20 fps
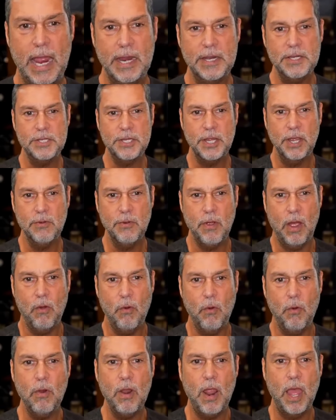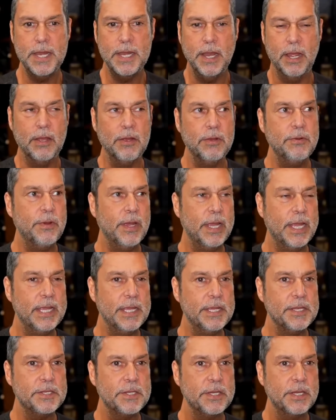And so all I know
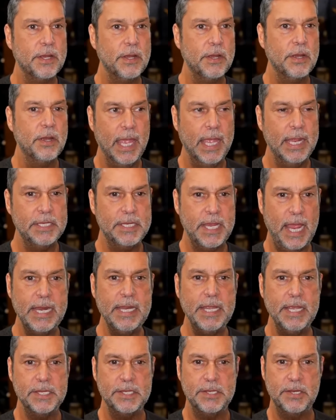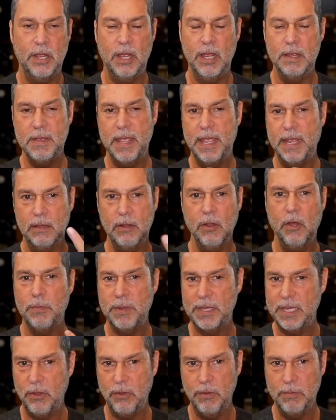is in 10 years time it'll not
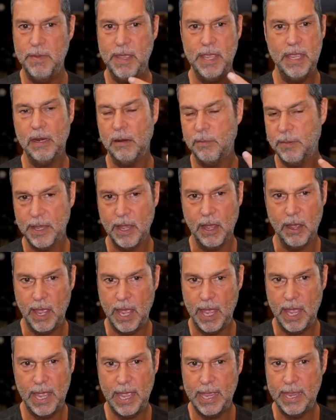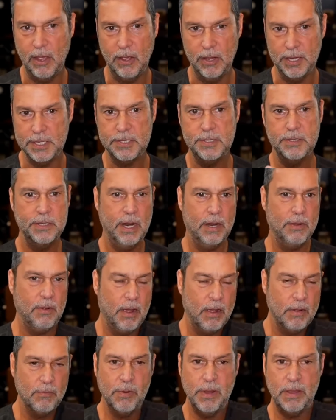be you and me, it'll be our AIs. You know,
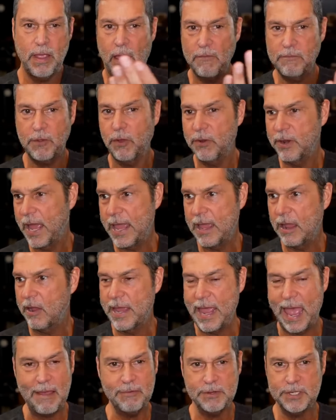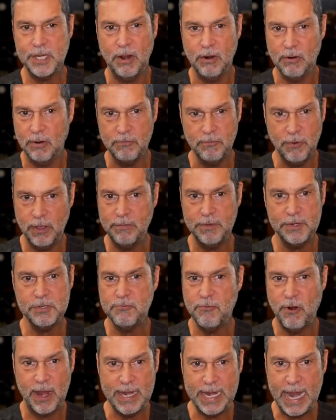we, I've got an AI avatar on Real
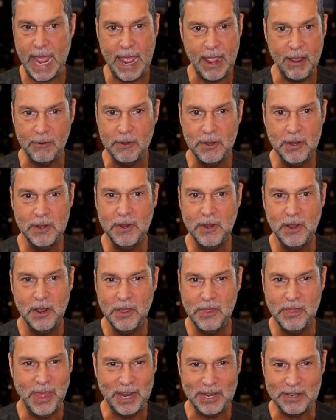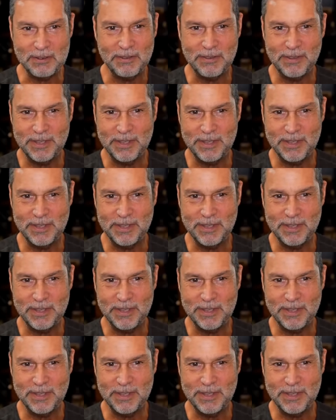Vision right now that